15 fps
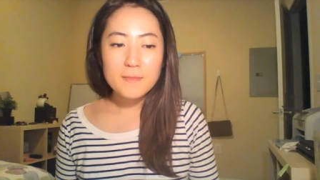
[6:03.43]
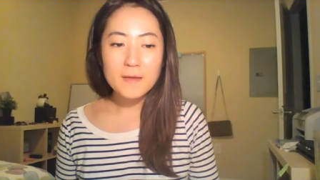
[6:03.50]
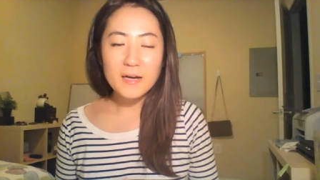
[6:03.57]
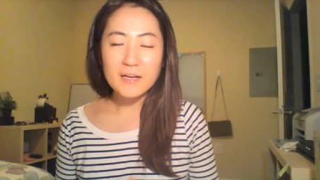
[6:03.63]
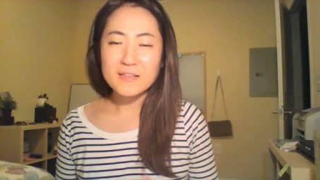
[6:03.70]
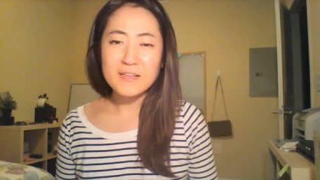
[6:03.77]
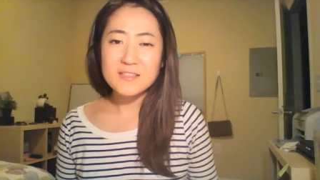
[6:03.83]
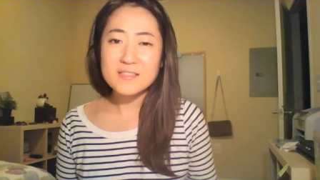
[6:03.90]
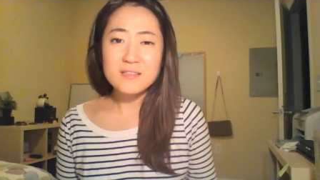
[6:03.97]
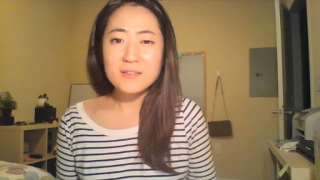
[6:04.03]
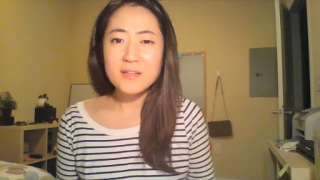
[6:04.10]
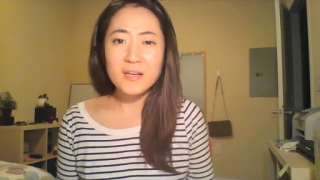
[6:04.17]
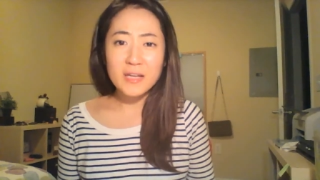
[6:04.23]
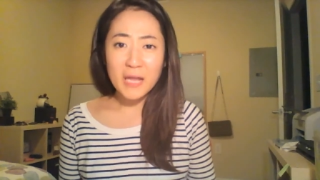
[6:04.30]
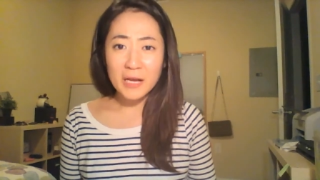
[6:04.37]
I still
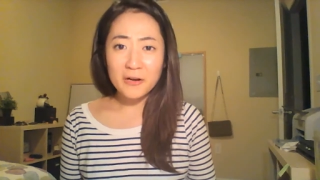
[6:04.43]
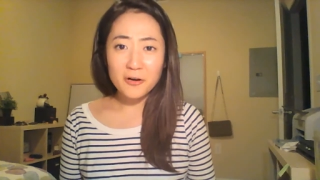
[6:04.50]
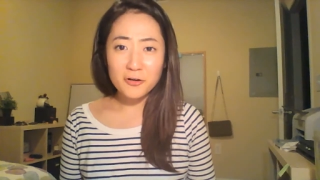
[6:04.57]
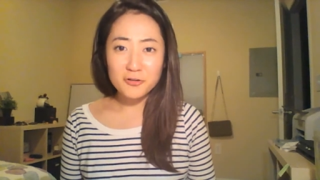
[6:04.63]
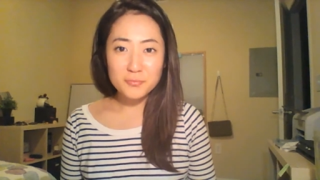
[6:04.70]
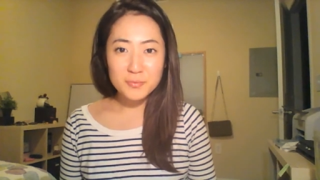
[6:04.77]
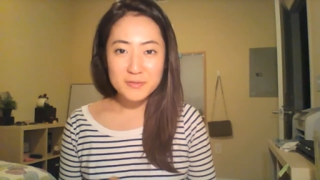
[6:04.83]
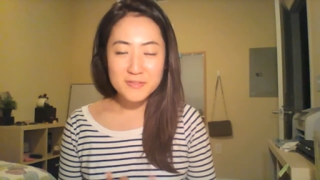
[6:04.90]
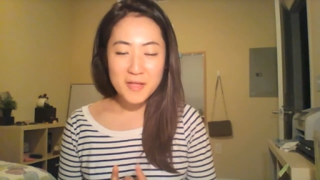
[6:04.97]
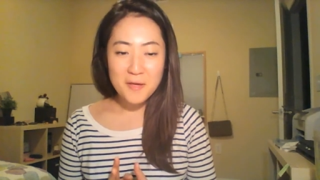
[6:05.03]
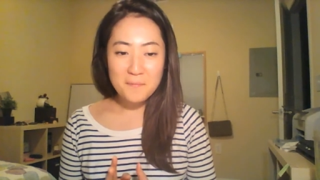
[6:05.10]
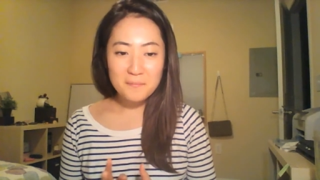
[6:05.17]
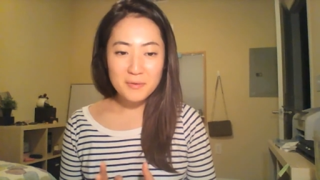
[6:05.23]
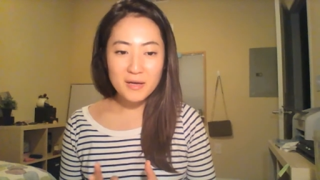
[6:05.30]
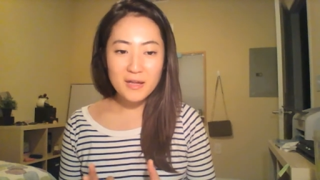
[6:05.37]
didn't get it
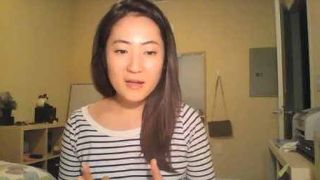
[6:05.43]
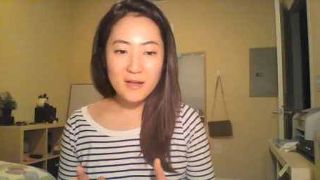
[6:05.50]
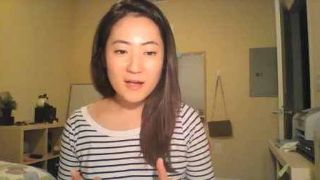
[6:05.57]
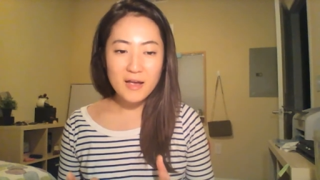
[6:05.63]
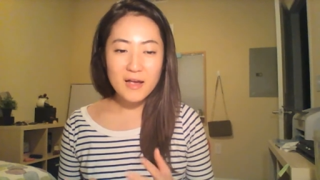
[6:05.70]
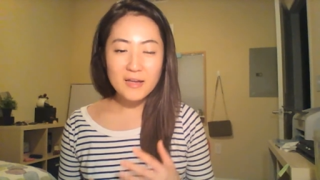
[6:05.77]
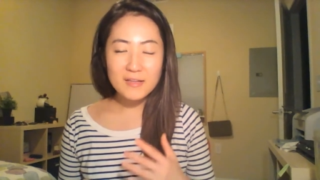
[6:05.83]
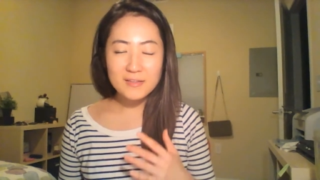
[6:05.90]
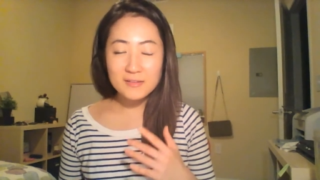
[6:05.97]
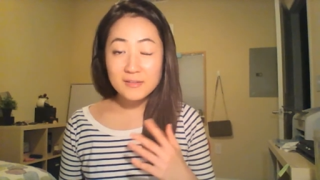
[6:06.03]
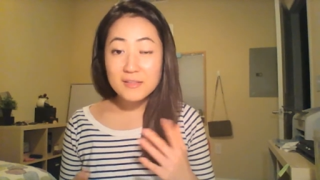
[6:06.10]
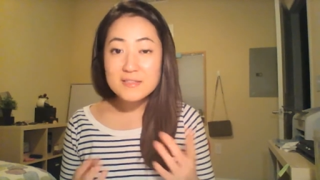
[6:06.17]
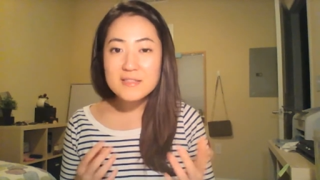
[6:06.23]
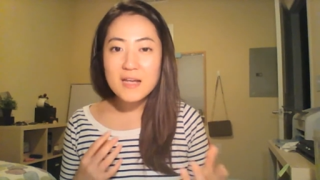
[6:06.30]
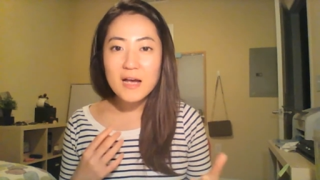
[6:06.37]
100%, but at
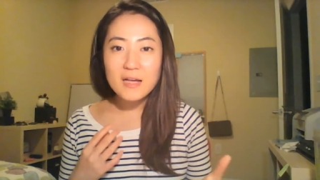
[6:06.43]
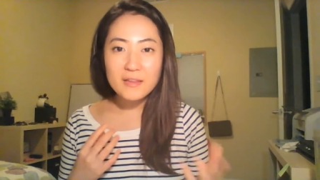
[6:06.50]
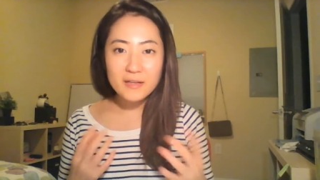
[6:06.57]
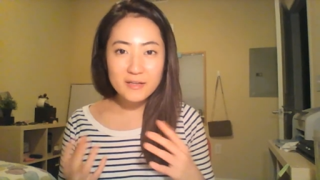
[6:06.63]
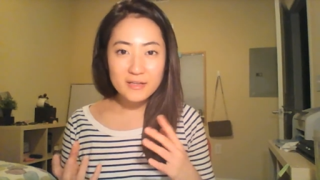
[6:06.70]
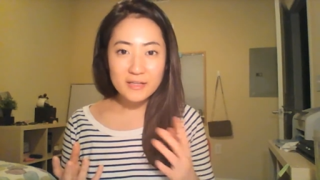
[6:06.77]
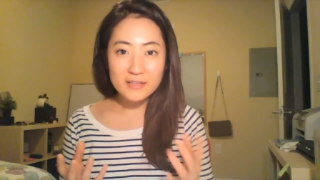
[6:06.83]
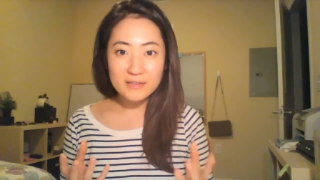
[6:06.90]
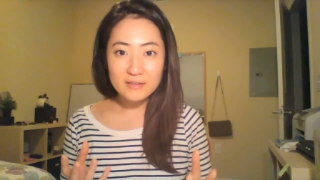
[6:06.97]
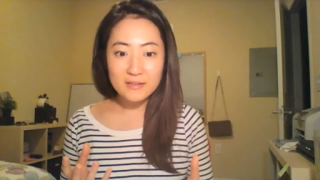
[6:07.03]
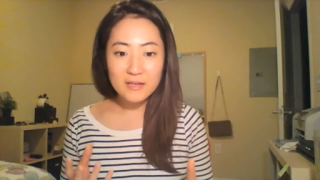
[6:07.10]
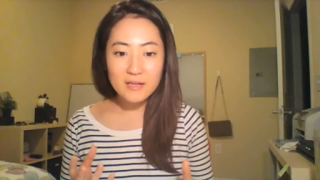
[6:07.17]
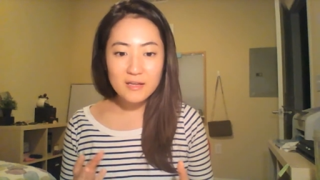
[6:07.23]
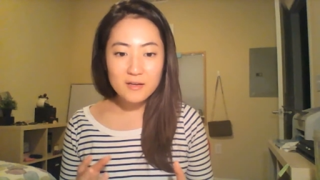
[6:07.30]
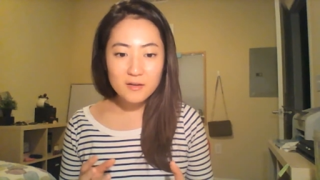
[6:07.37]
least I had like an idea
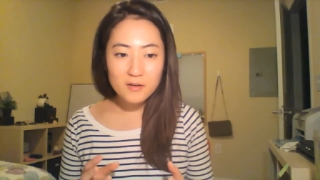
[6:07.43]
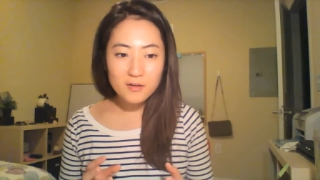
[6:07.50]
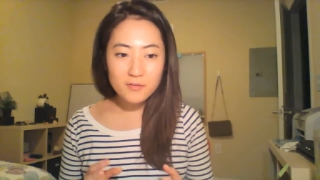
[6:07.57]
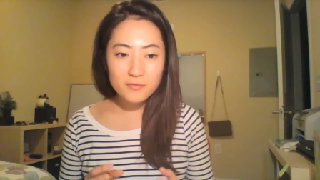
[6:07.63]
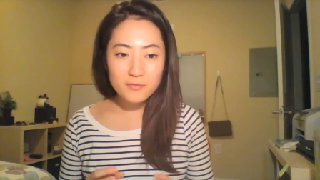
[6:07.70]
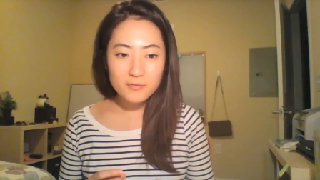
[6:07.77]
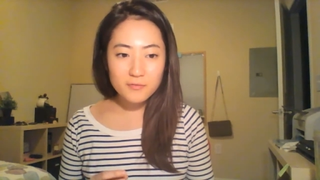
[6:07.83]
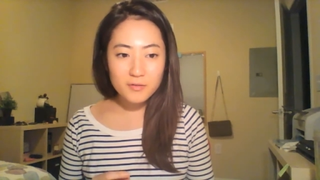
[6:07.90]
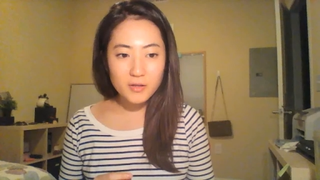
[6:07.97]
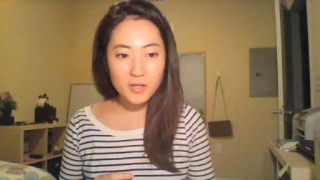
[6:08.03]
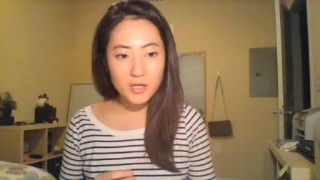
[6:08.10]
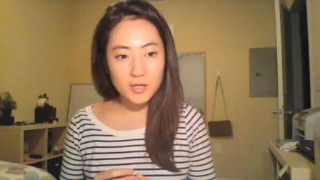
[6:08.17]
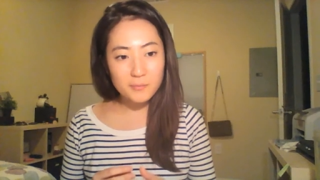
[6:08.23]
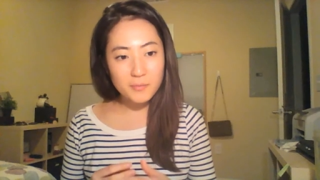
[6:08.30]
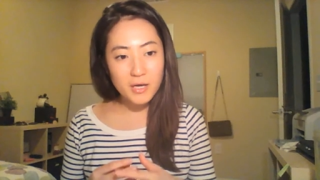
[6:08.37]
of
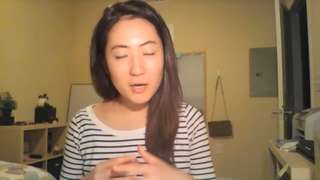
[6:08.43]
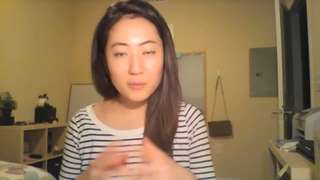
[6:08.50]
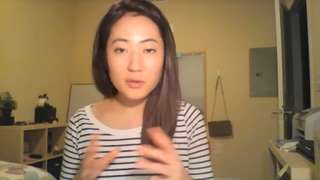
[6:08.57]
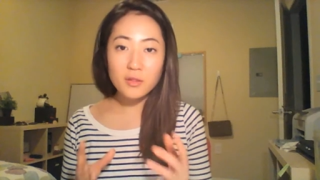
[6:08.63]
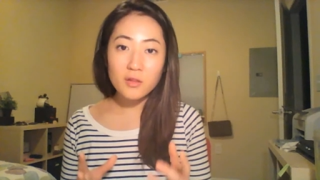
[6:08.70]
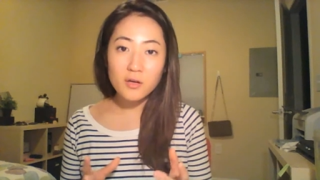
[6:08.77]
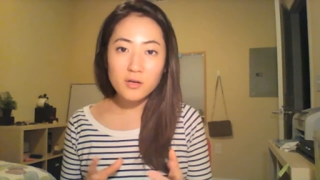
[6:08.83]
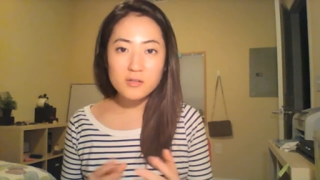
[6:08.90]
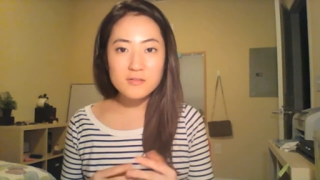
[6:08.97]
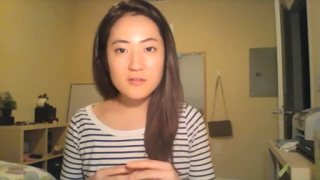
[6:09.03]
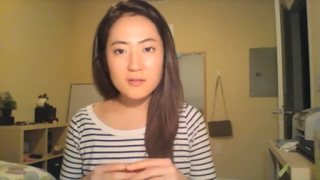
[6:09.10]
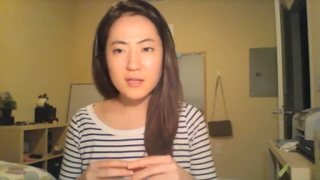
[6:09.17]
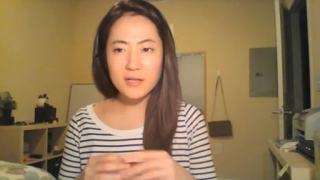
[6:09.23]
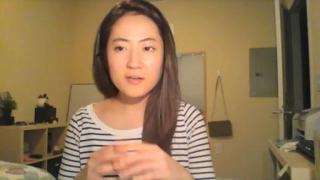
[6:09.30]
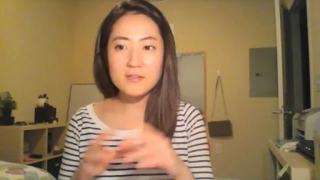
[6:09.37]
how it looked,
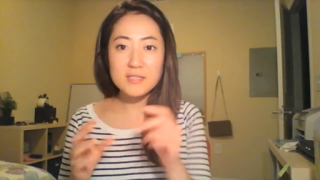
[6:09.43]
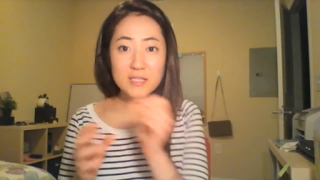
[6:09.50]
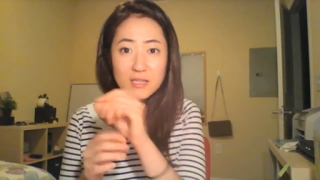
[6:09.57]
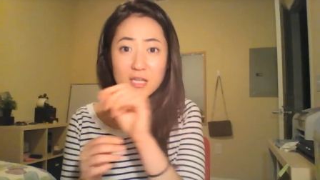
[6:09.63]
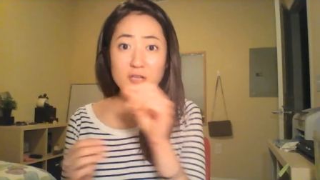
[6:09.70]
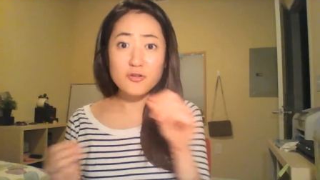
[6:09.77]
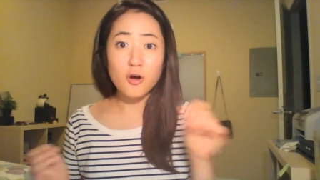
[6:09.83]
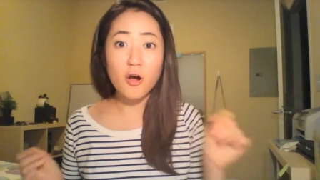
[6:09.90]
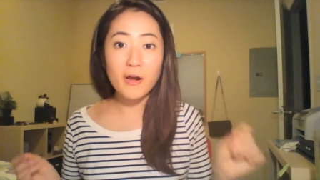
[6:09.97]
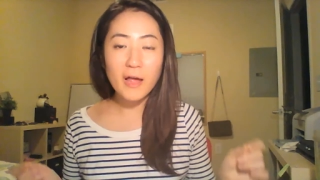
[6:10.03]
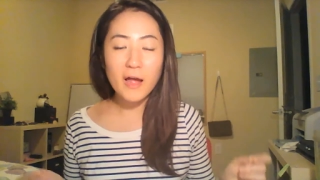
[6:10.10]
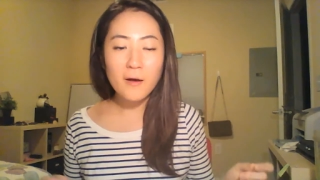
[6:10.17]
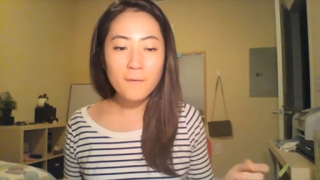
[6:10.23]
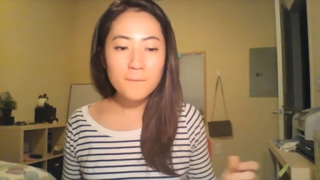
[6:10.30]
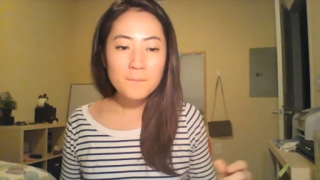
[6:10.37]
like because they draw it
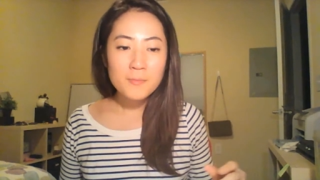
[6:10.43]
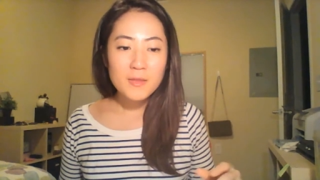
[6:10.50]
out.